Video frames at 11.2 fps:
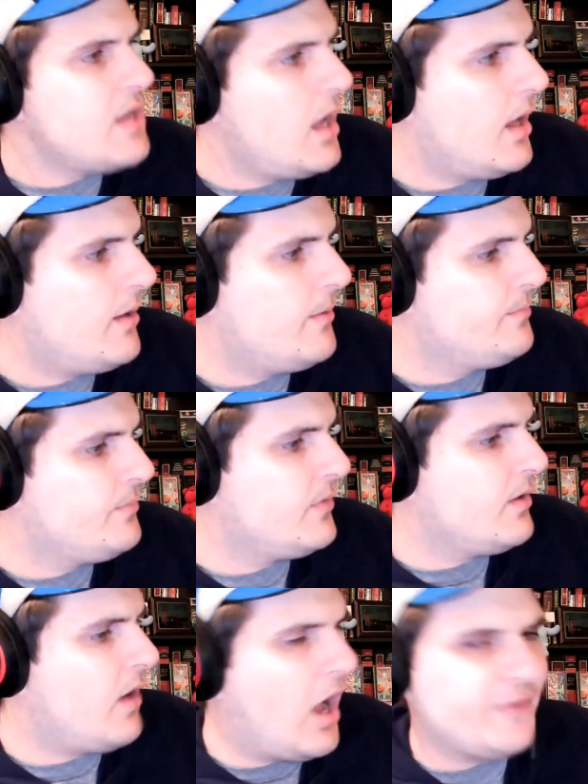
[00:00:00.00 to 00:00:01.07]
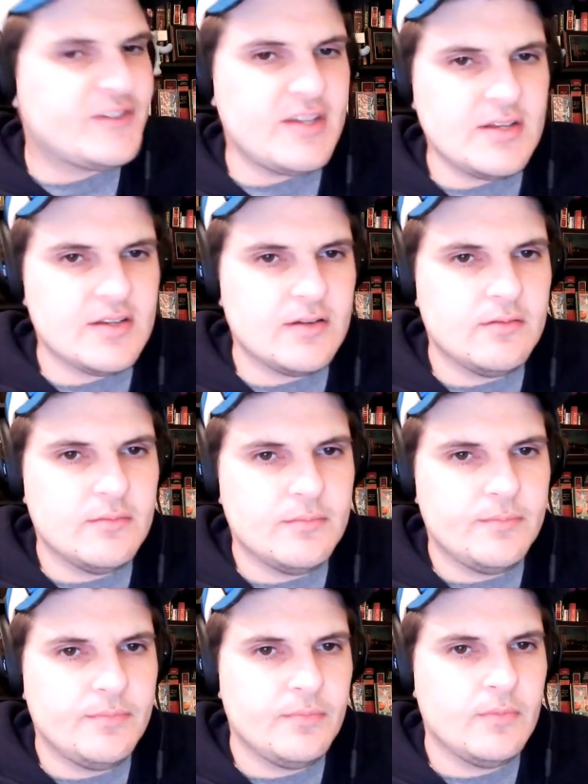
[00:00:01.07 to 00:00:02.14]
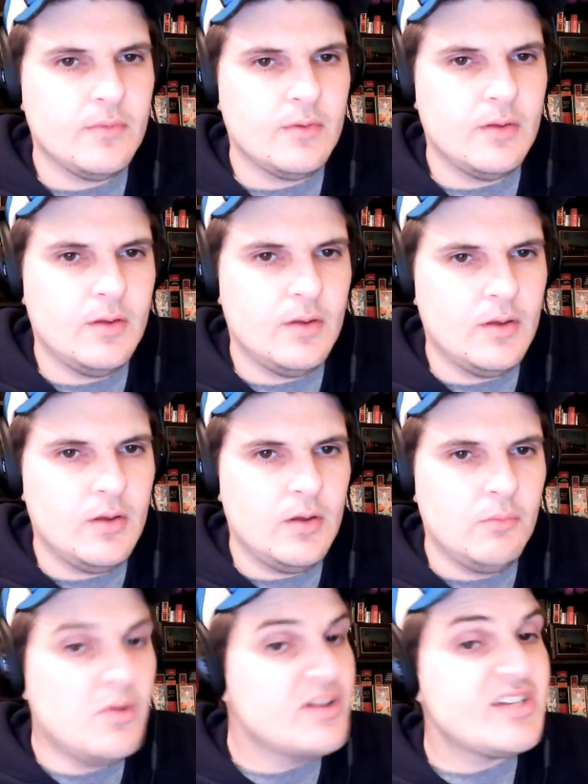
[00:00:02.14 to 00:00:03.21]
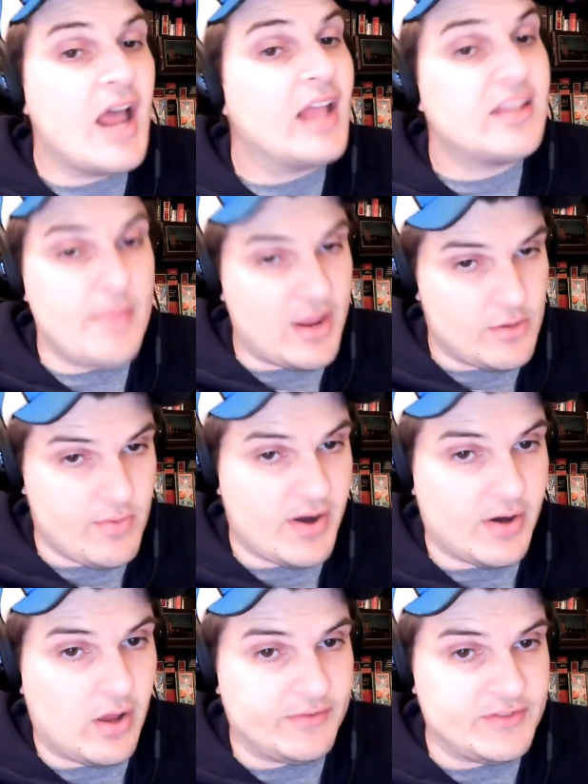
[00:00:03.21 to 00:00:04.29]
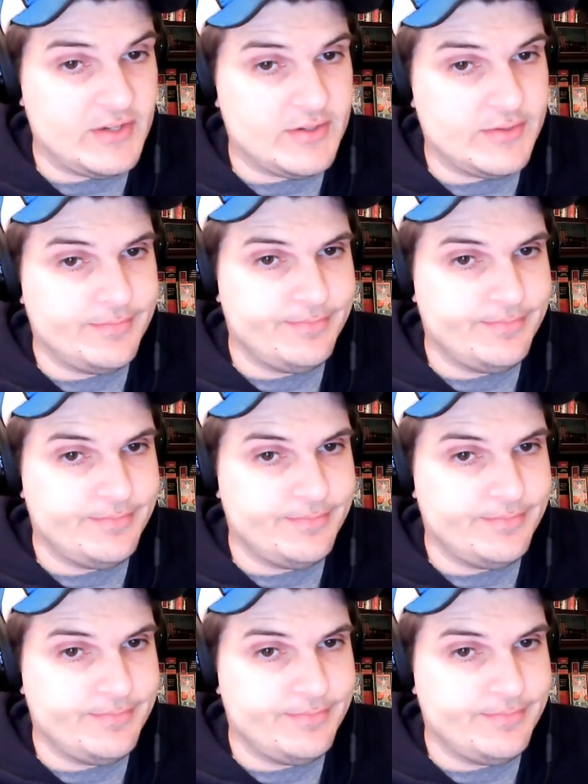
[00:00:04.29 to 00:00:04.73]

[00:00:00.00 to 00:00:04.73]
uh, offseason was not the make or break offseason.